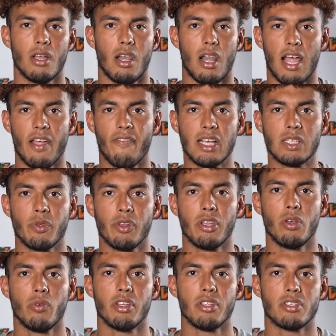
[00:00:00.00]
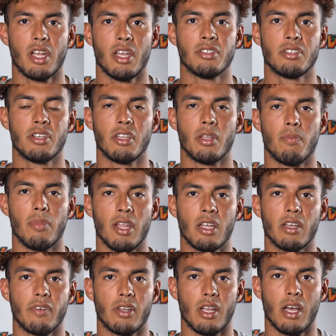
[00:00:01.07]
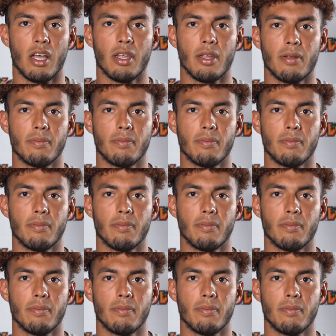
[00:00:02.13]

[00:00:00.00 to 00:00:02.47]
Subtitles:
Life as we knew it changed in the blink of an eye.